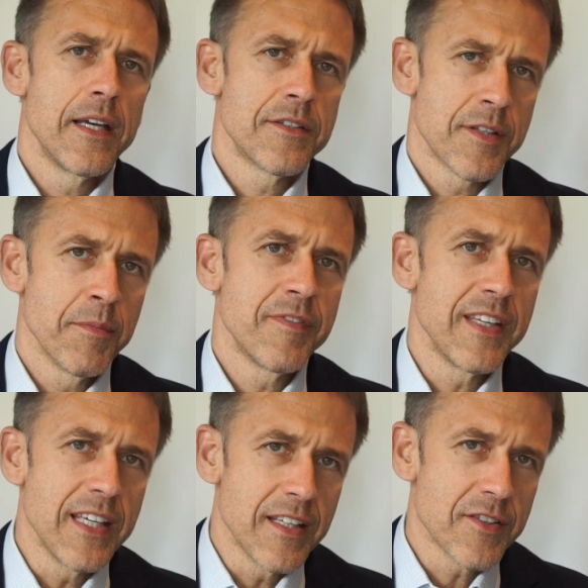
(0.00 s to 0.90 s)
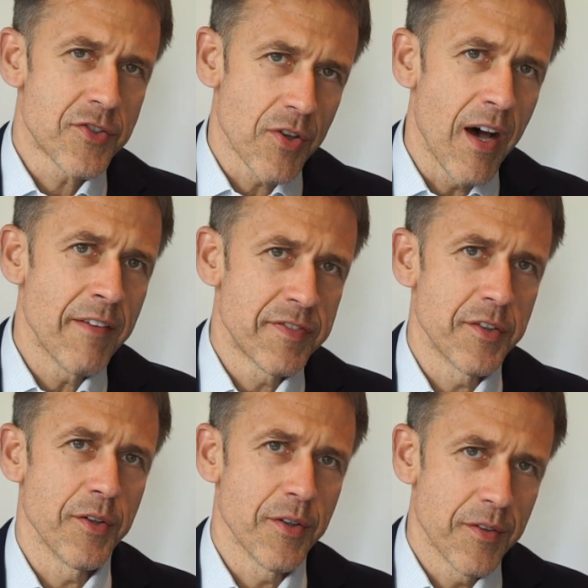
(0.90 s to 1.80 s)
And some of the
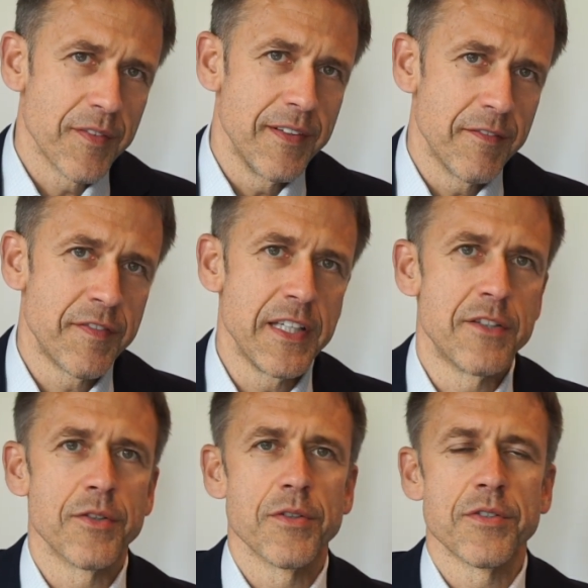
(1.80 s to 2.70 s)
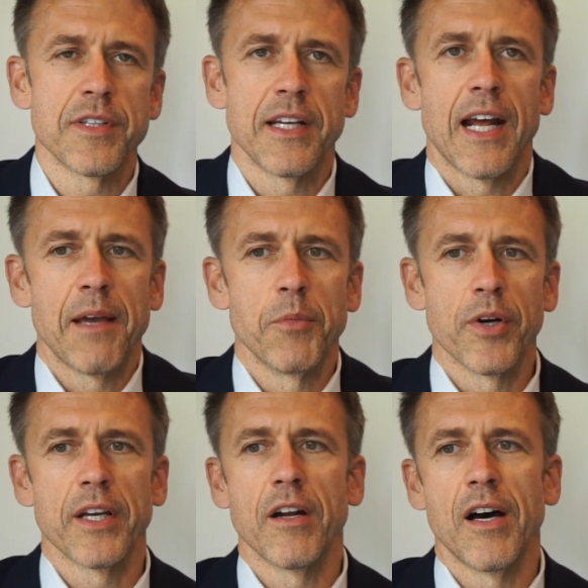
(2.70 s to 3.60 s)
softer features that
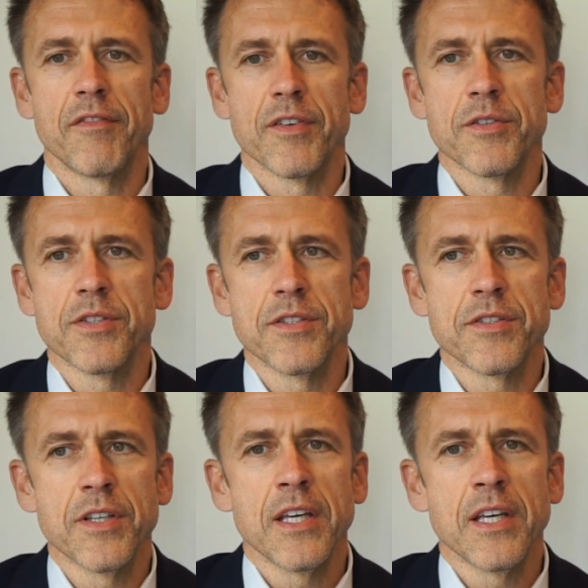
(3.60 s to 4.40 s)
Imorgon offers is